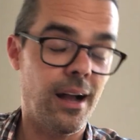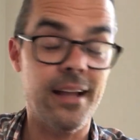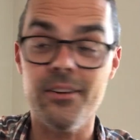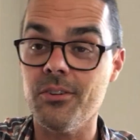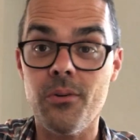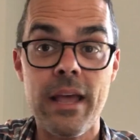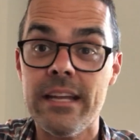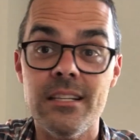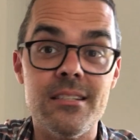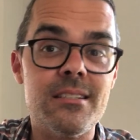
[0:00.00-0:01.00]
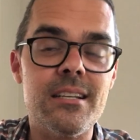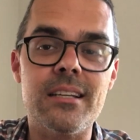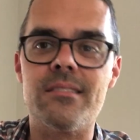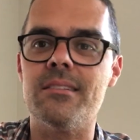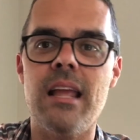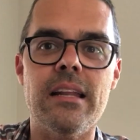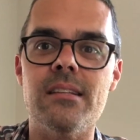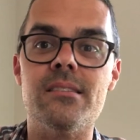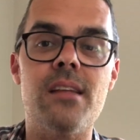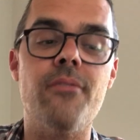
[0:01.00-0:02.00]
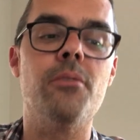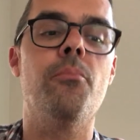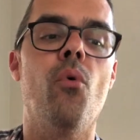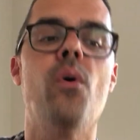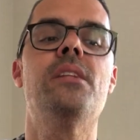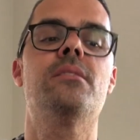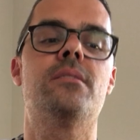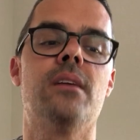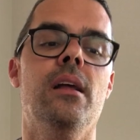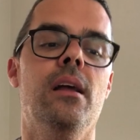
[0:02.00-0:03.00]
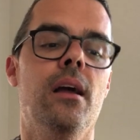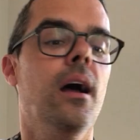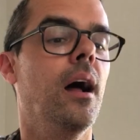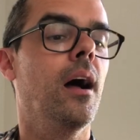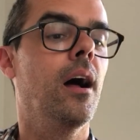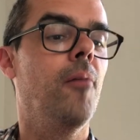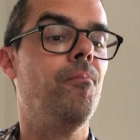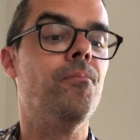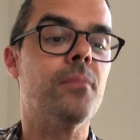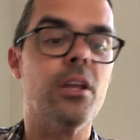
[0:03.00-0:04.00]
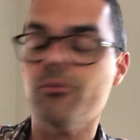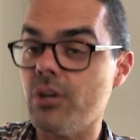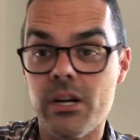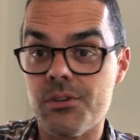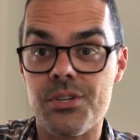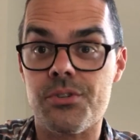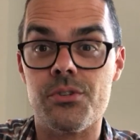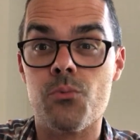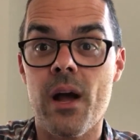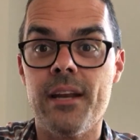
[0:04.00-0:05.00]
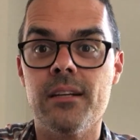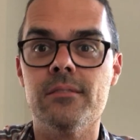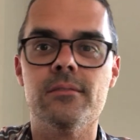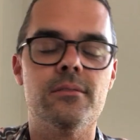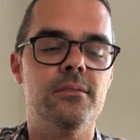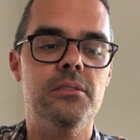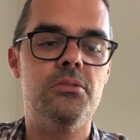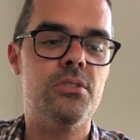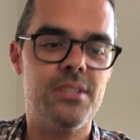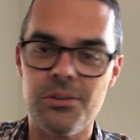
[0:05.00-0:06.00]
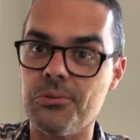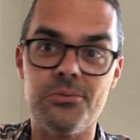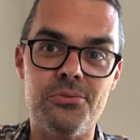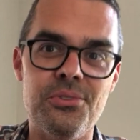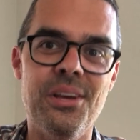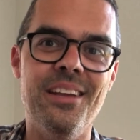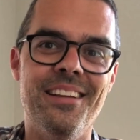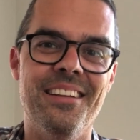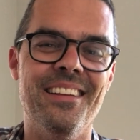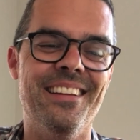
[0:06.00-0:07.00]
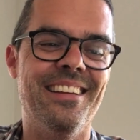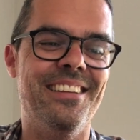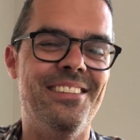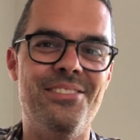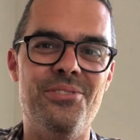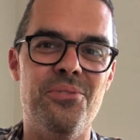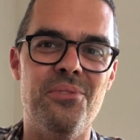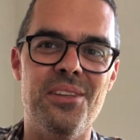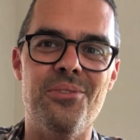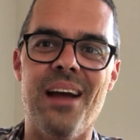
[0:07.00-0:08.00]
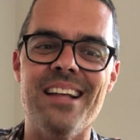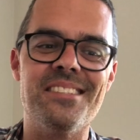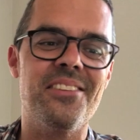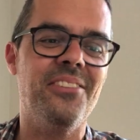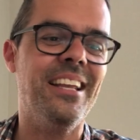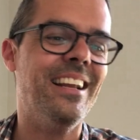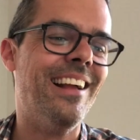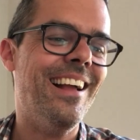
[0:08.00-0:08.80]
I don't know, 86, 87 points. If you're at your sister's wedding, it'll do what you ask of it.